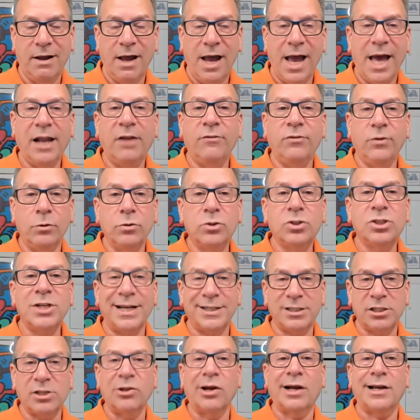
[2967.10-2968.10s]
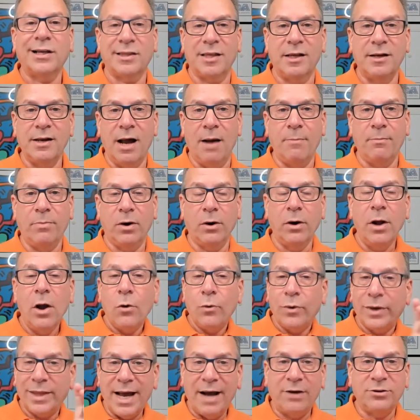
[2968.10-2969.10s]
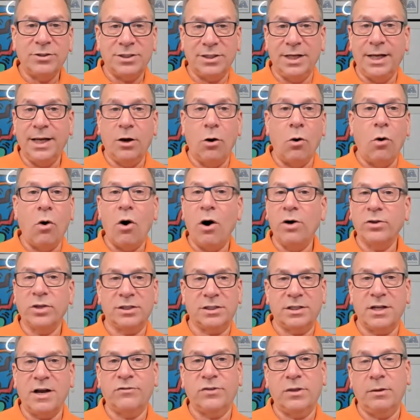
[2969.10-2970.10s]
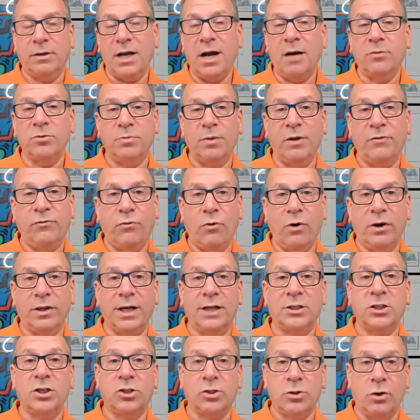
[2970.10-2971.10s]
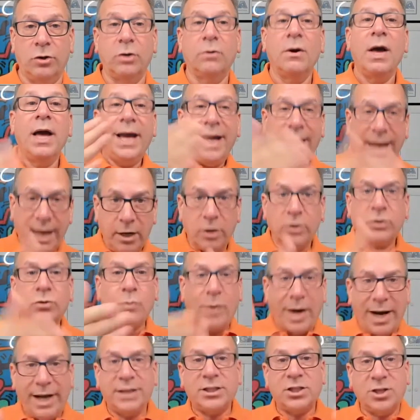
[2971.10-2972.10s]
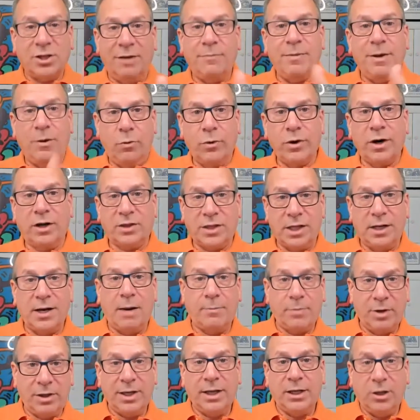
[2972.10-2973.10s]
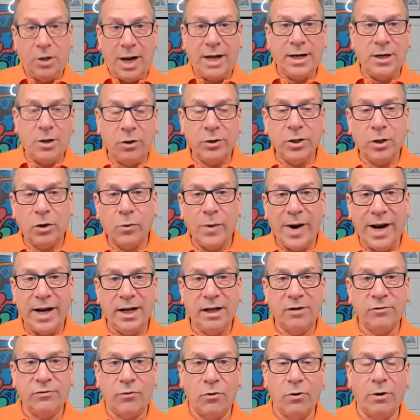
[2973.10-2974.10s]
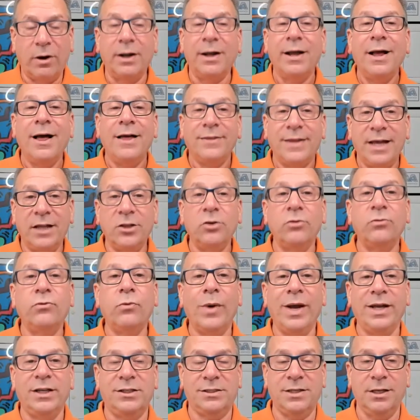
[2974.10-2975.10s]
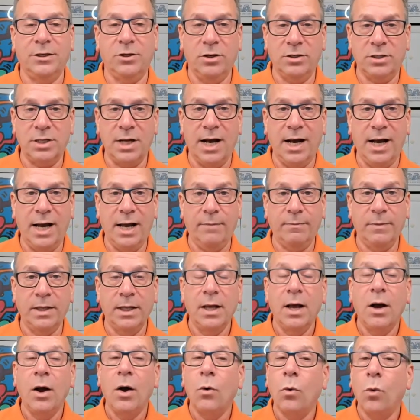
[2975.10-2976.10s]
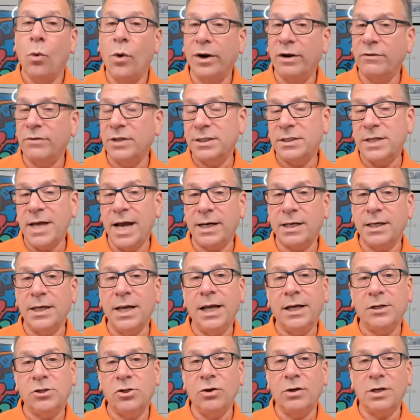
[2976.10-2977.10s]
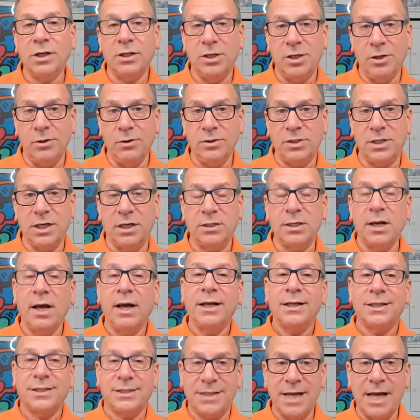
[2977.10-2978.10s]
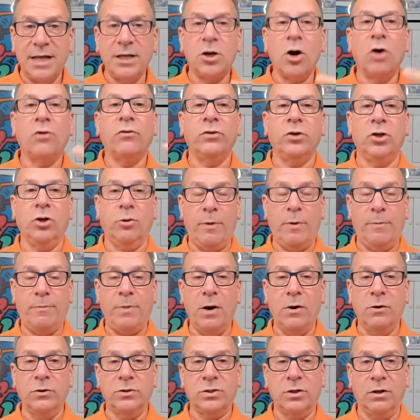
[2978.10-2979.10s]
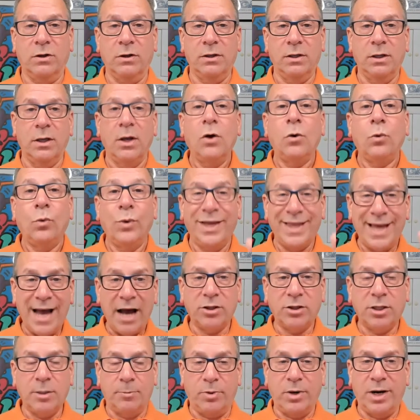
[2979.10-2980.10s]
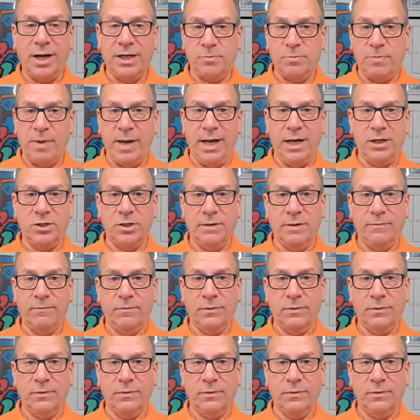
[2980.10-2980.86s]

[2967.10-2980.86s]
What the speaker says: And if you just look at the number without seeing all the stuff that comes before that to show you, here's why it's going to be worth the number that I know you're waiting for, then you've wasted your time. One of the techniques you could use is send over your proposal without the price page